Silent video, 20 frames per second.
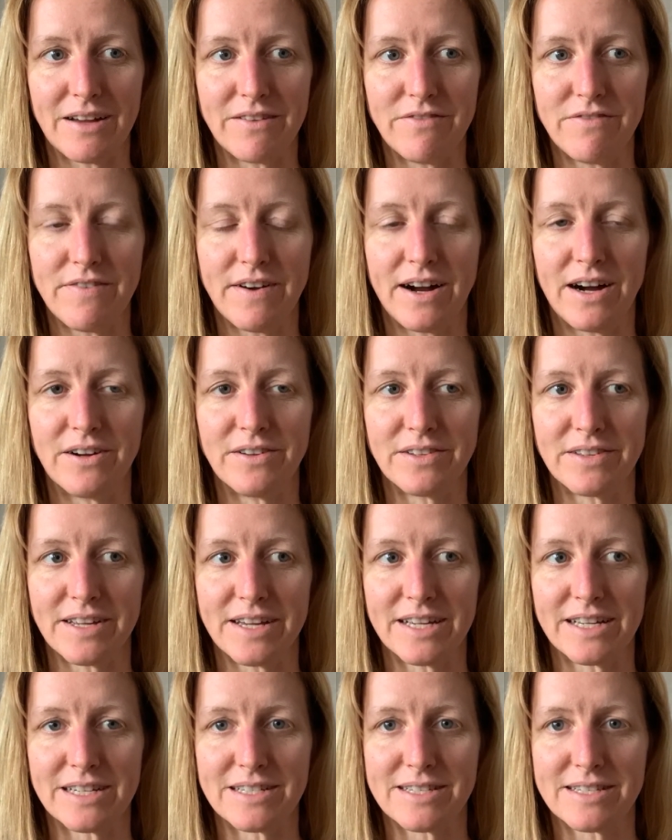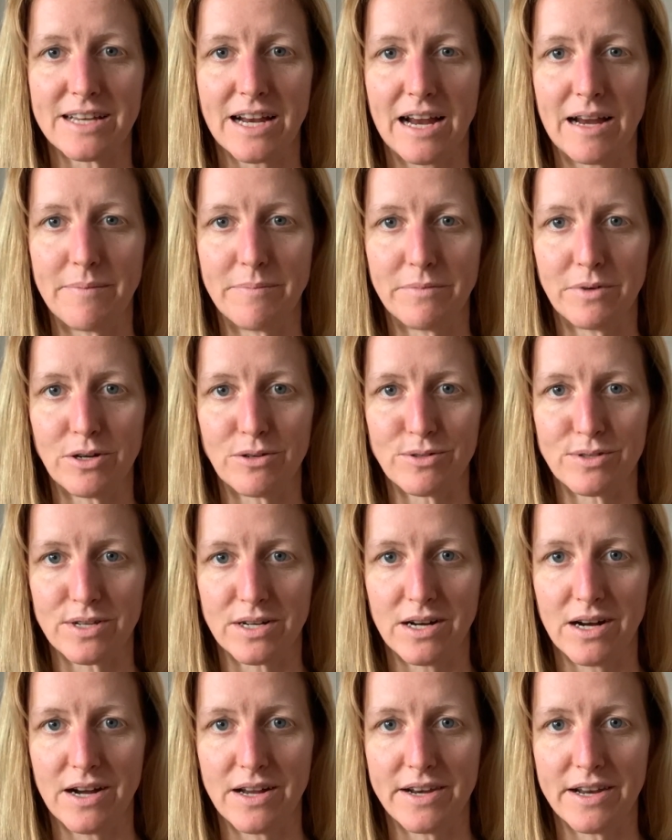I've found like as time goes
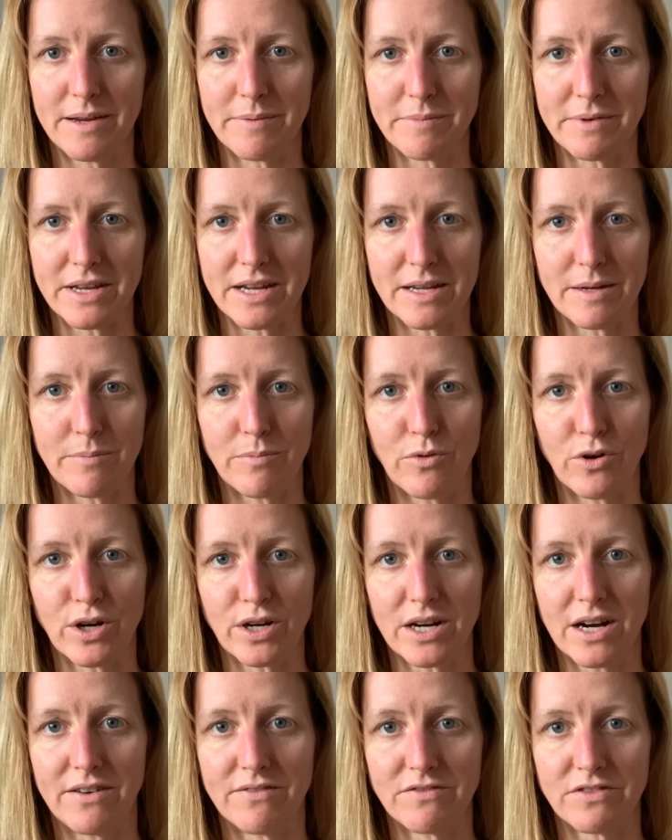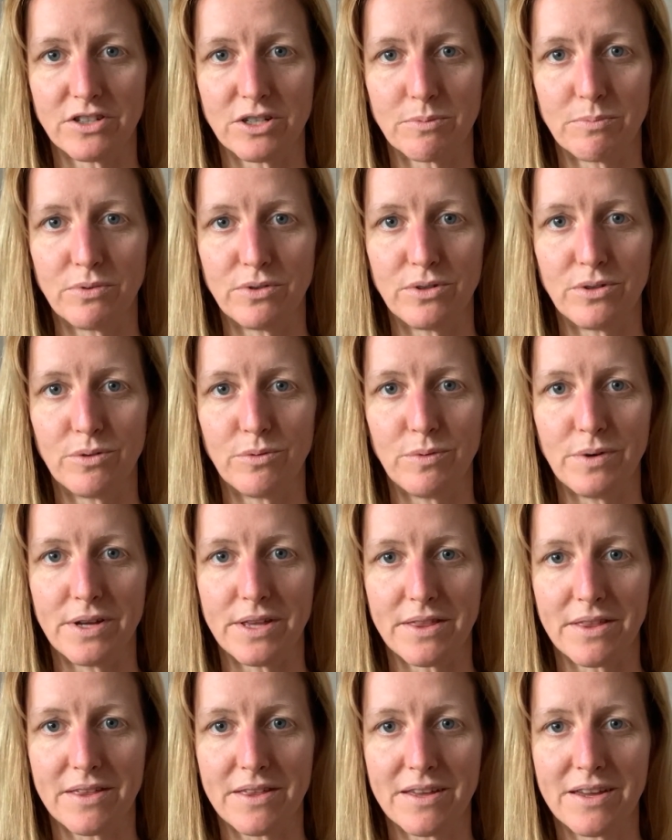on, I'm getting more comfortable
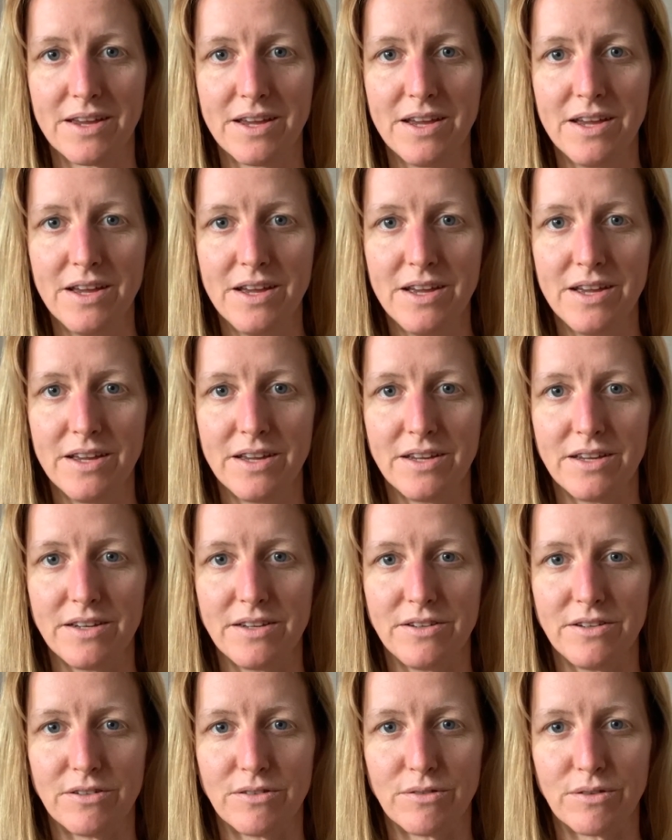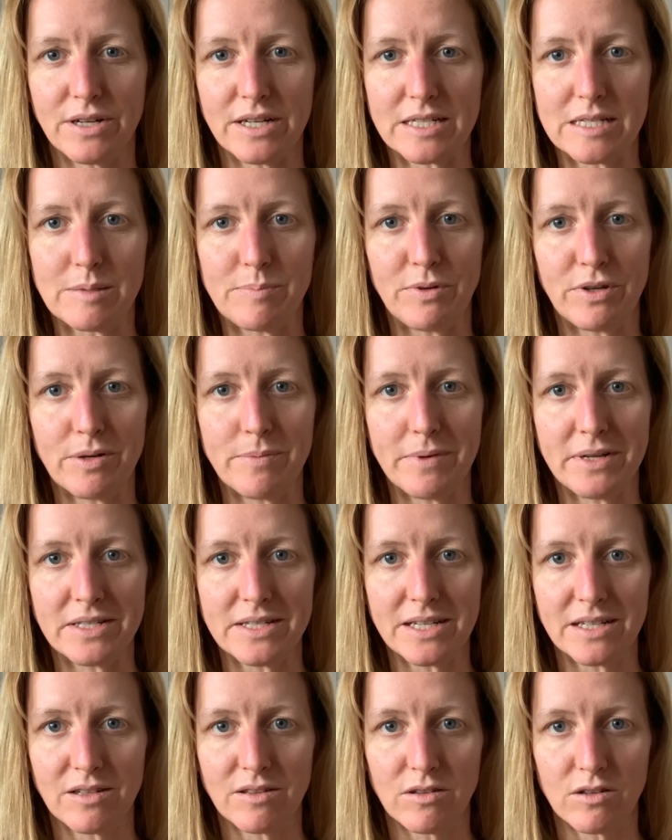with
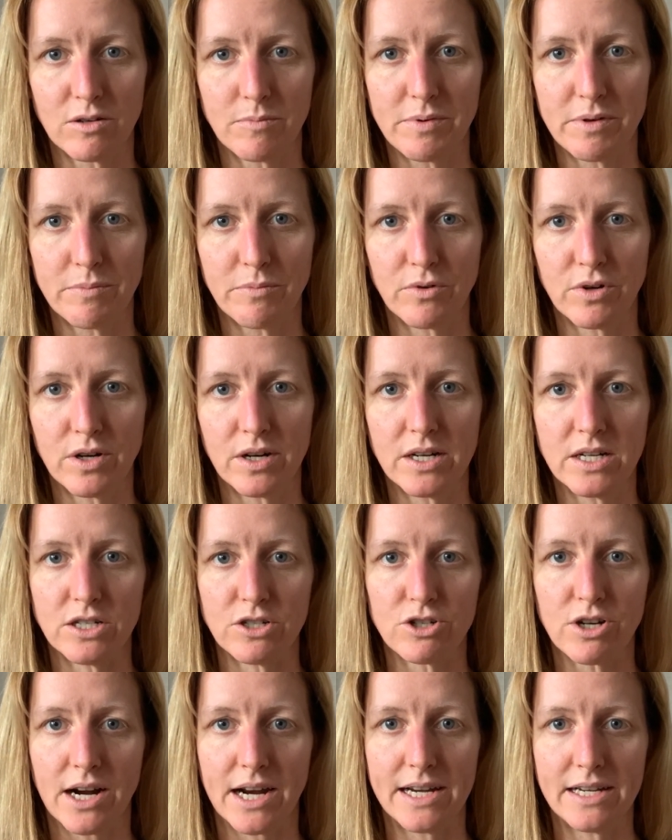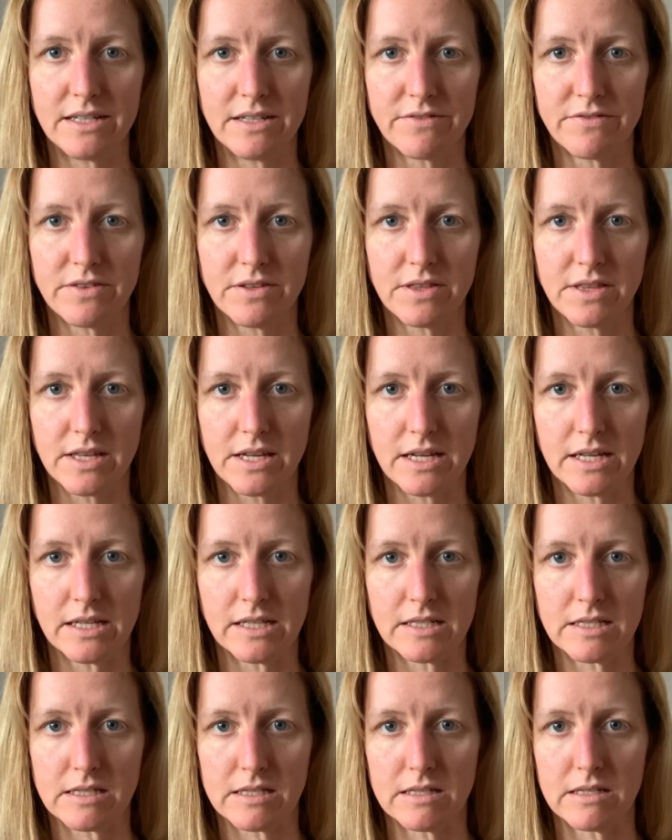experimenting a little bit more and trying different
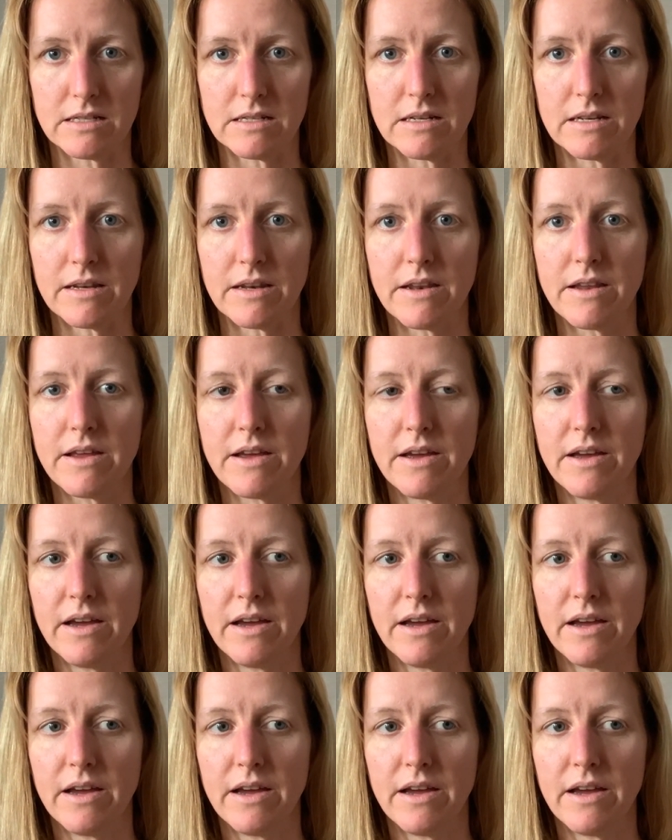things. And